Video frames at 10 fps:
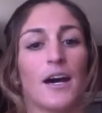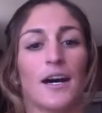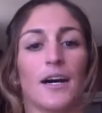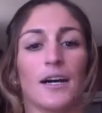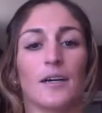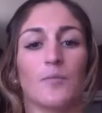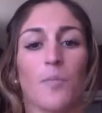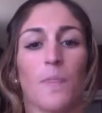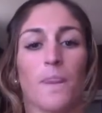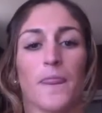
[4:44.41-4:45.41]
And
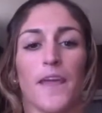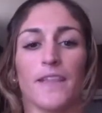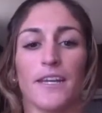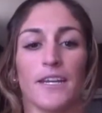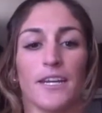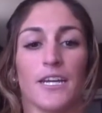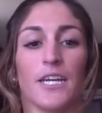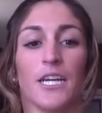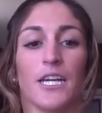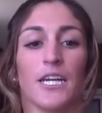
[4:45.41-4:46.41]
then
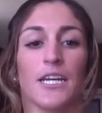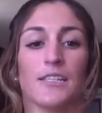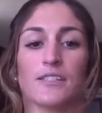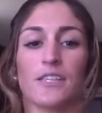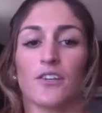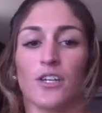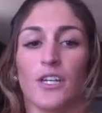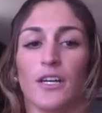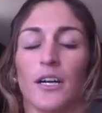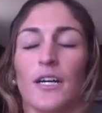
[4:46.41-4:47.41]
his theory